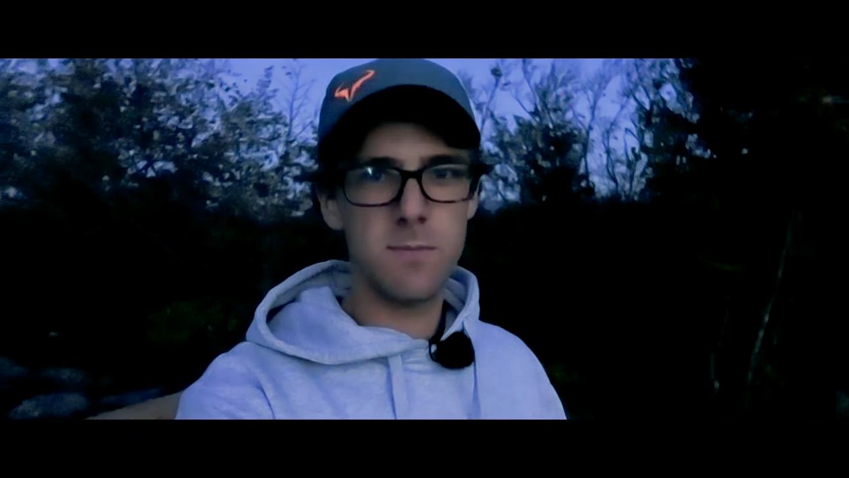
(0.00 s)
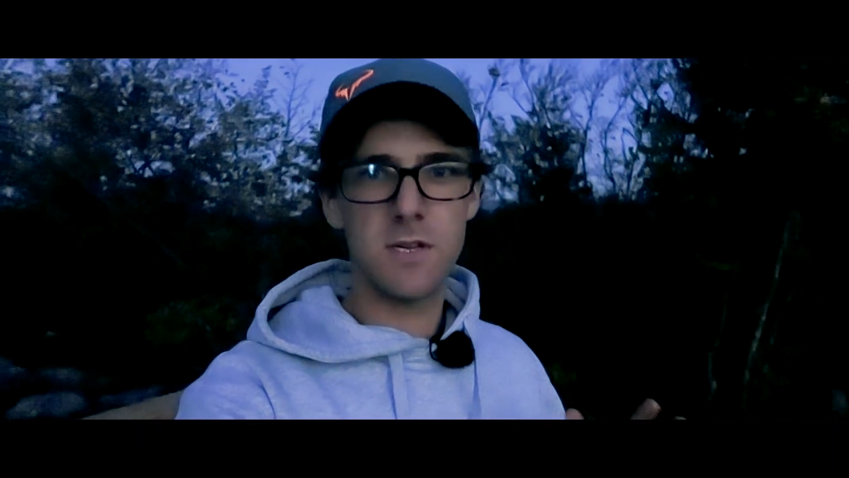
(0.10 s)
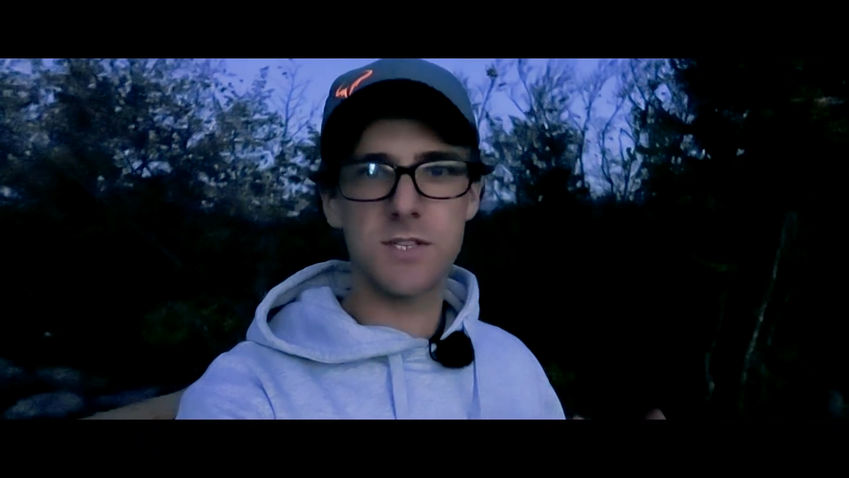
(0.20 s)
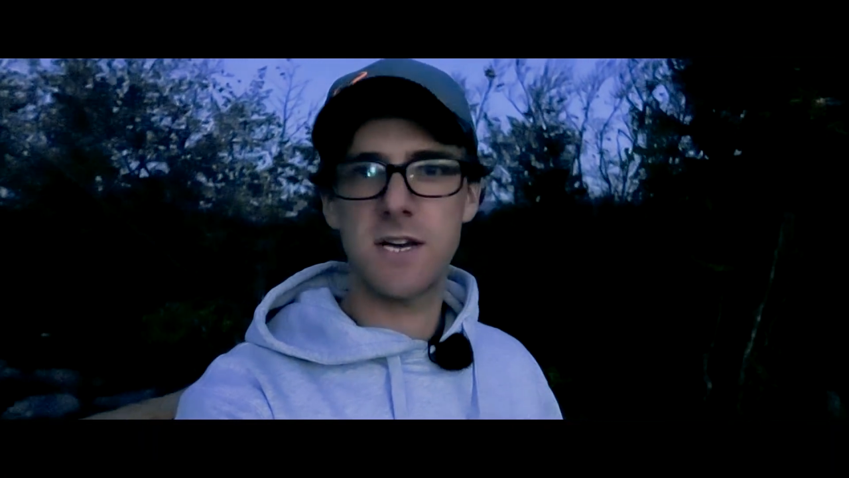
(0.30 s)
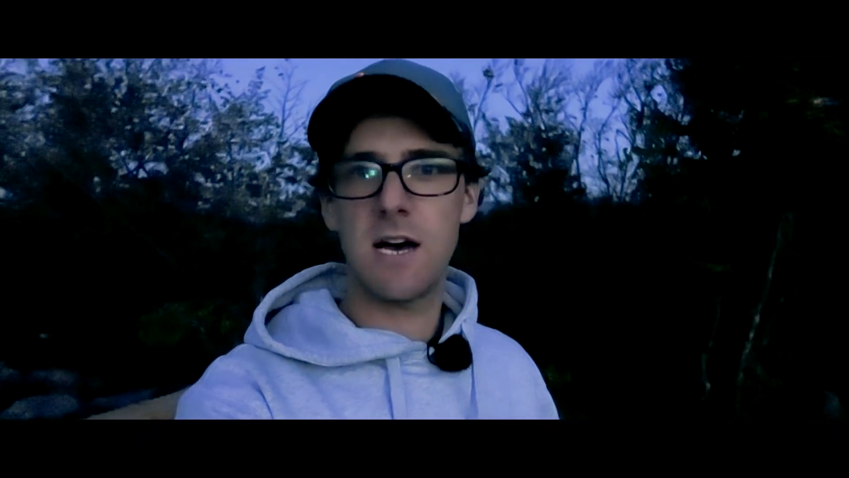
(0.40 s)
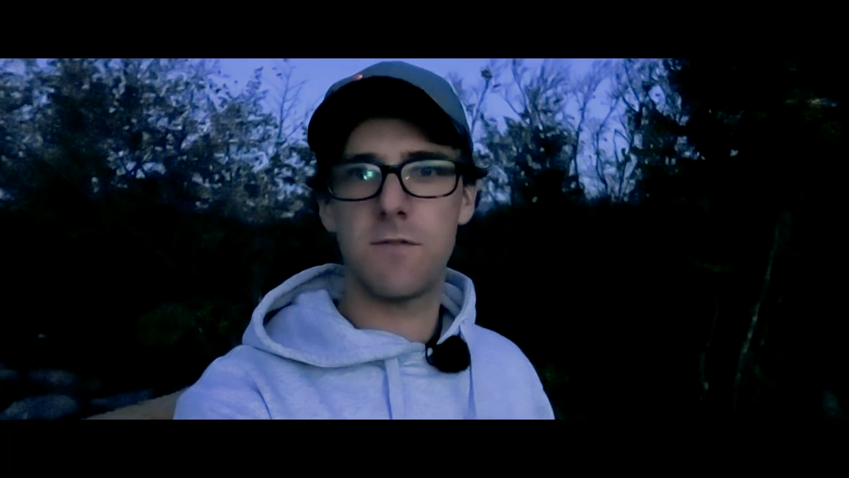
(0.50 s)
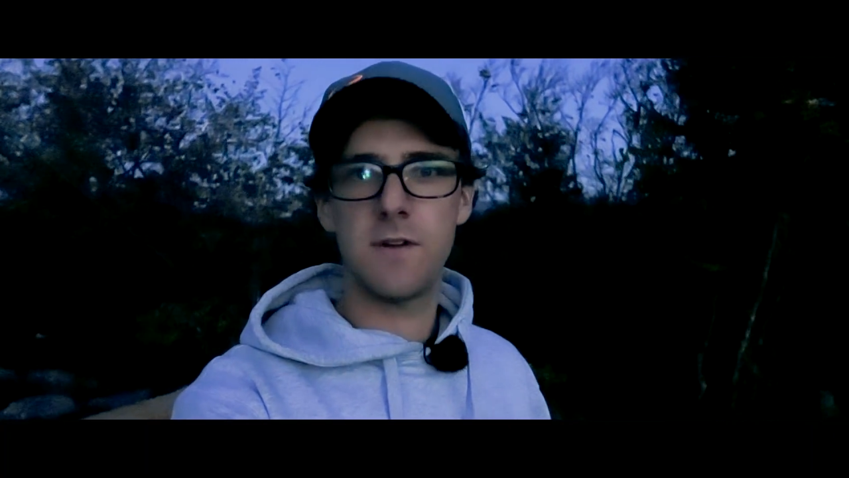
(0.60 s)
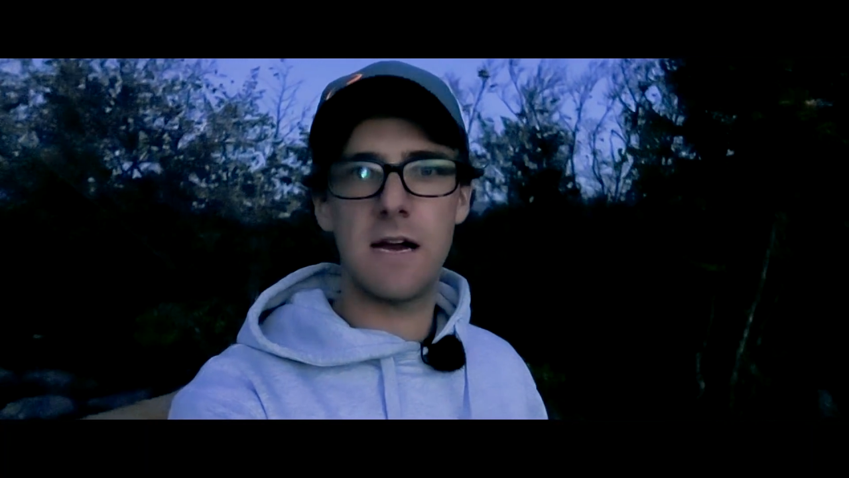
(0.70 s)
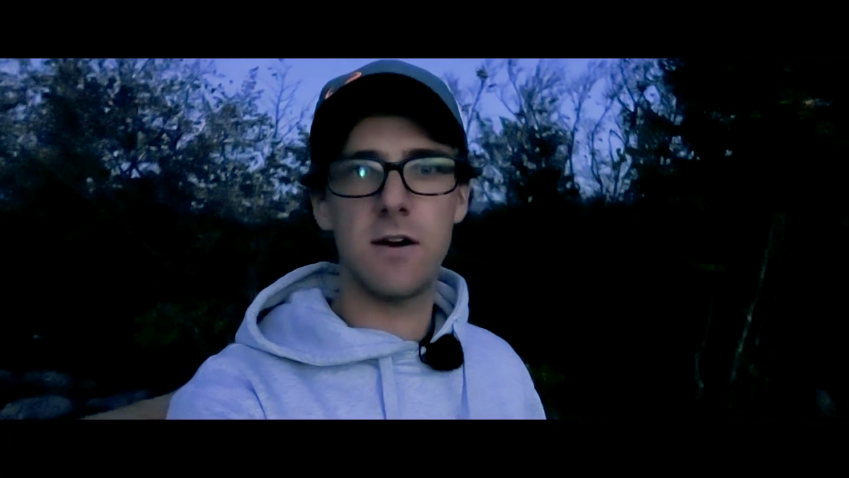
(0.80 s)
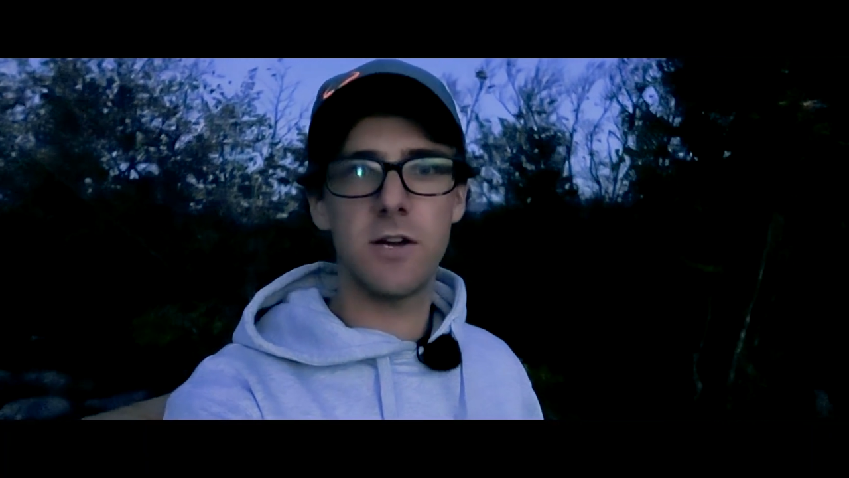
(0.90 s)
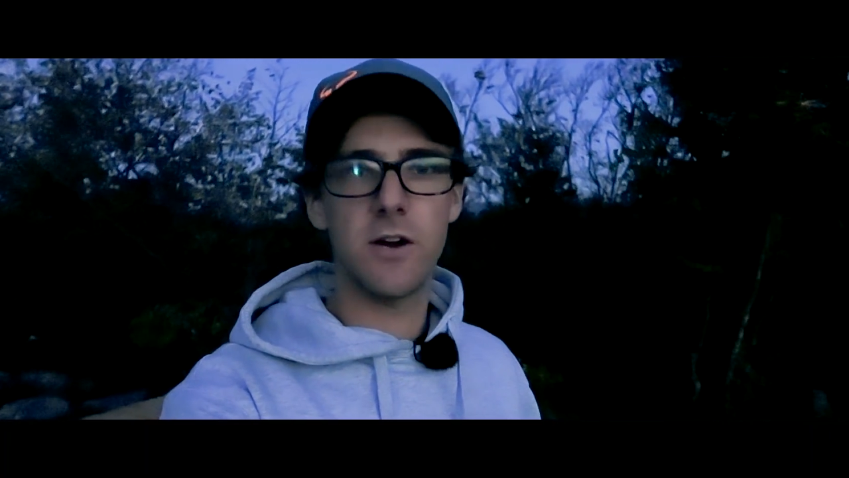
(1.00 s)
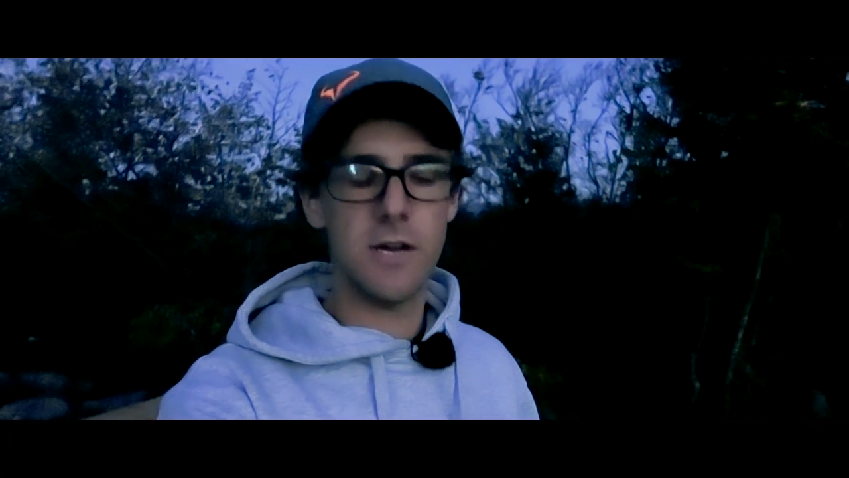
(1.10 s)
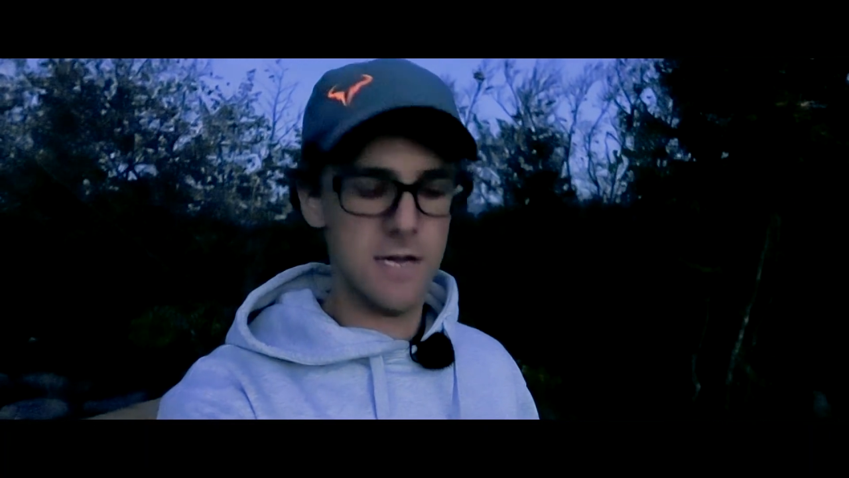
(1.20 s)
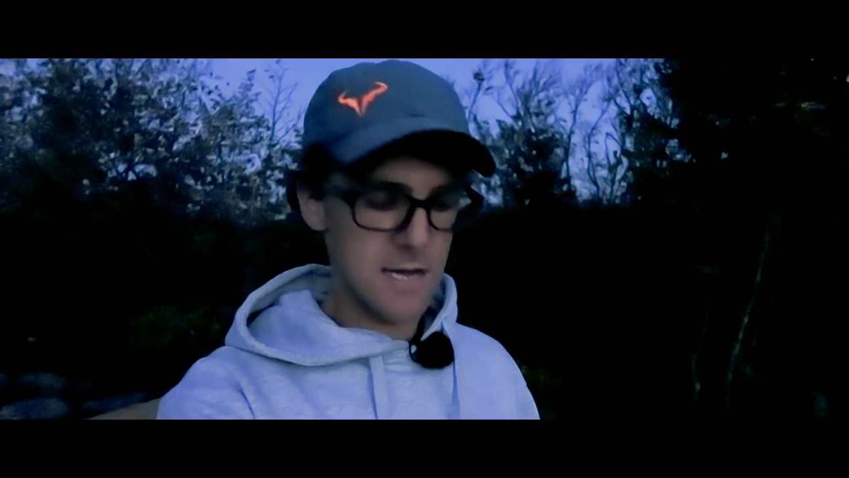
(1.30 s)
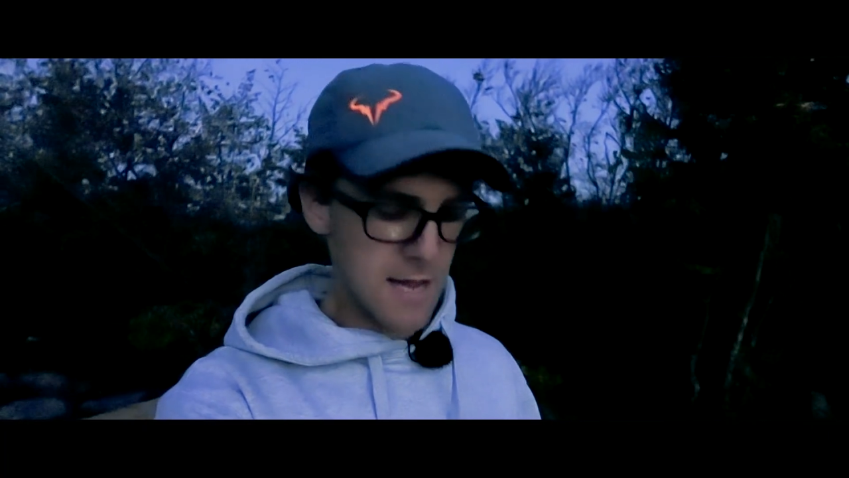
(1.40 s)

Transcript: minutes, half an hour ago.